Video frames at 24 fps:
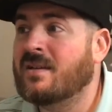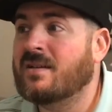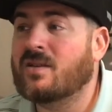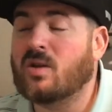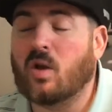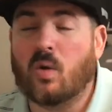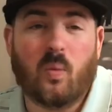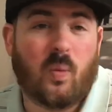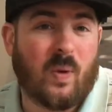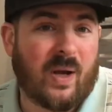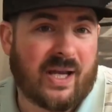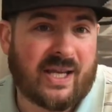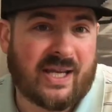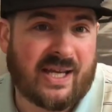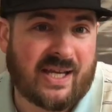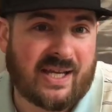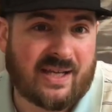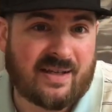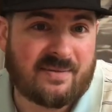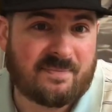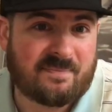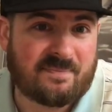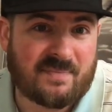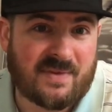The
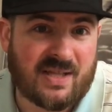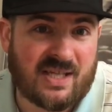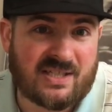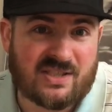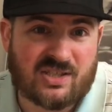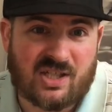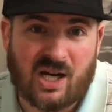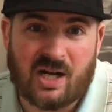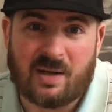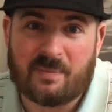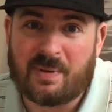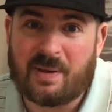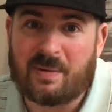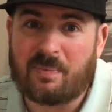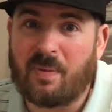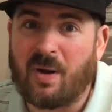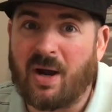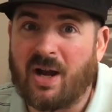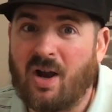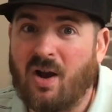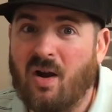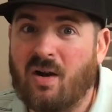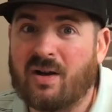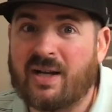wicking is got to be
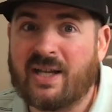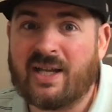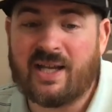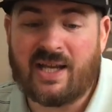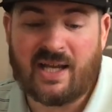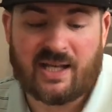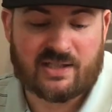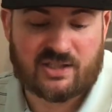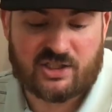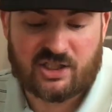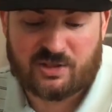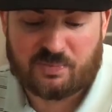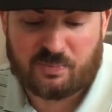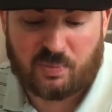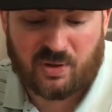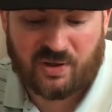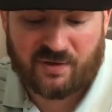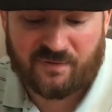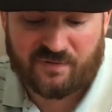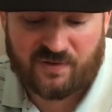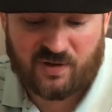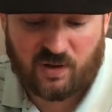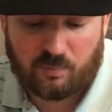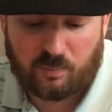priority, and just put
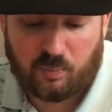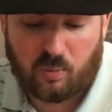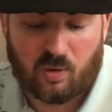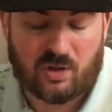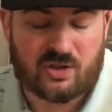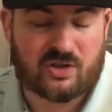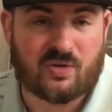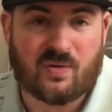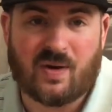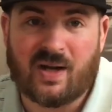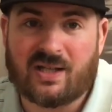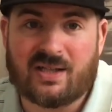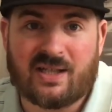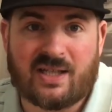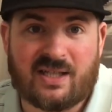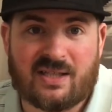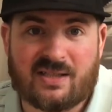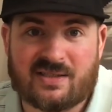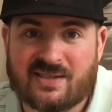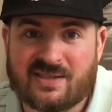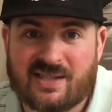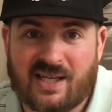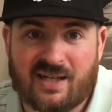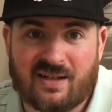a fill port directly in
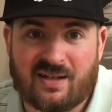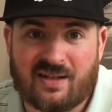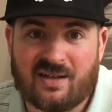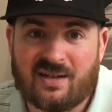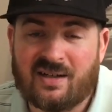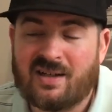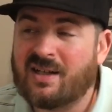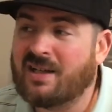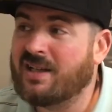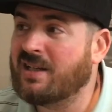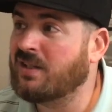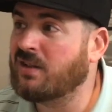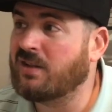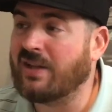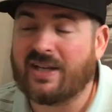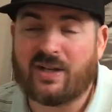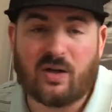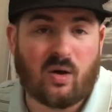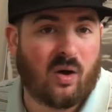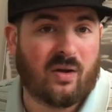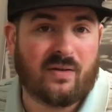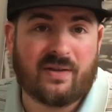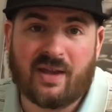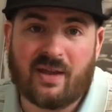the center,
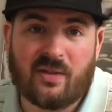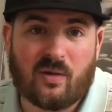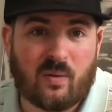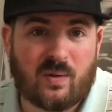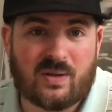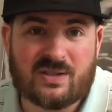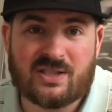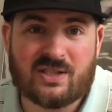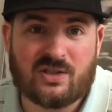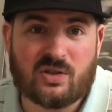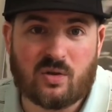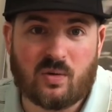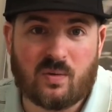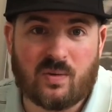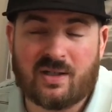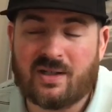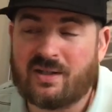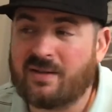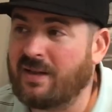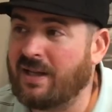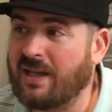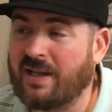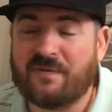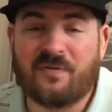like all the other ones are
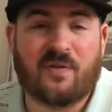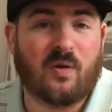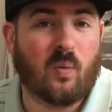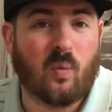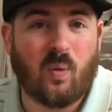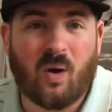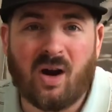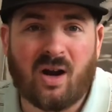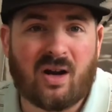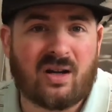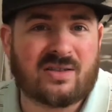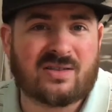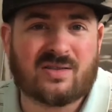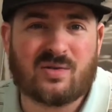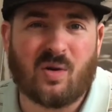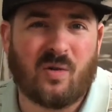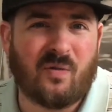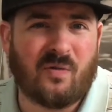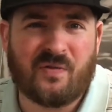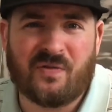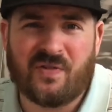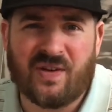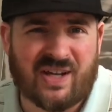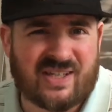doing. If it works,
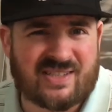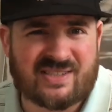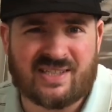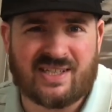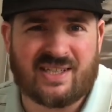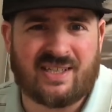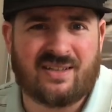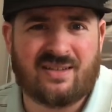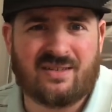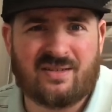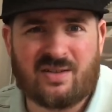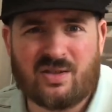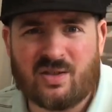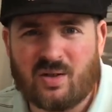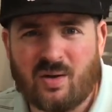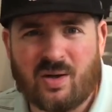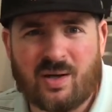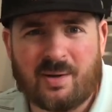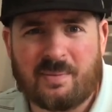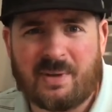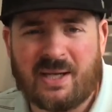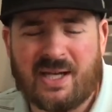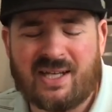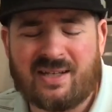don't fix it. You know
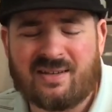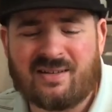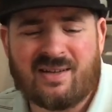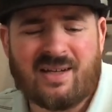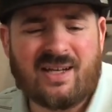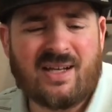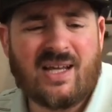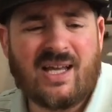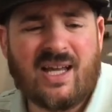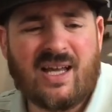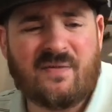what I mean?